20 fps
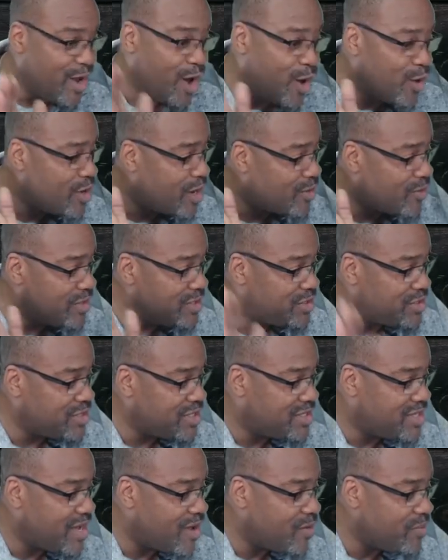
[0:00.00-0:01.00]
No, I don't want you
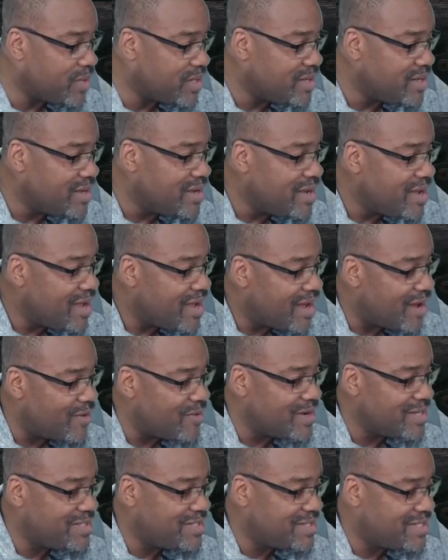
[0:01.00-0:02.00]
to tell me. I
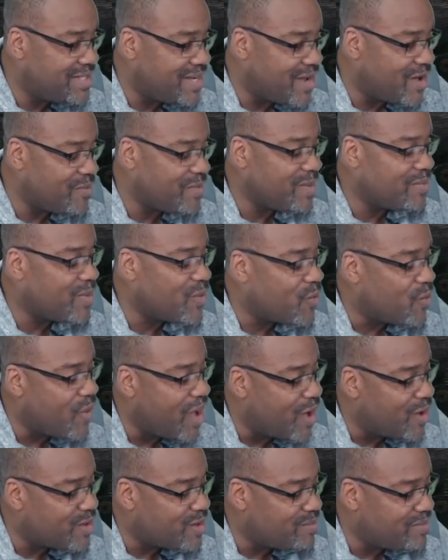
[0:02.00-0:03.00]
want you to tell me. But
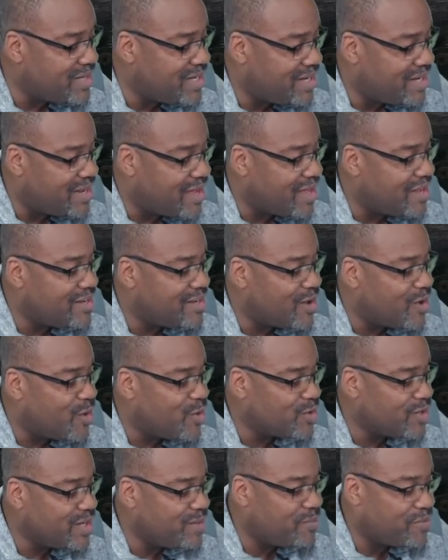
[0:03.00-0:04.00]
welcome, uh, The
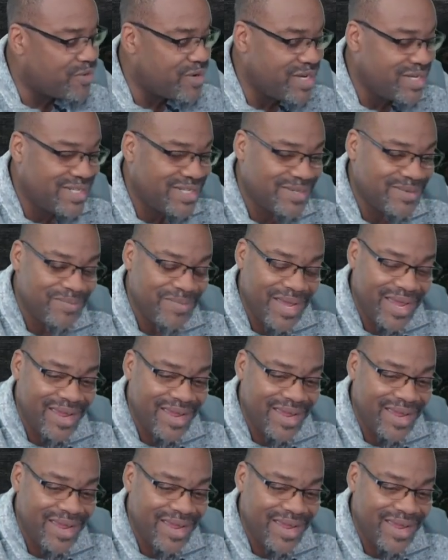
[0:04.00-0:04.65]
Only Priest.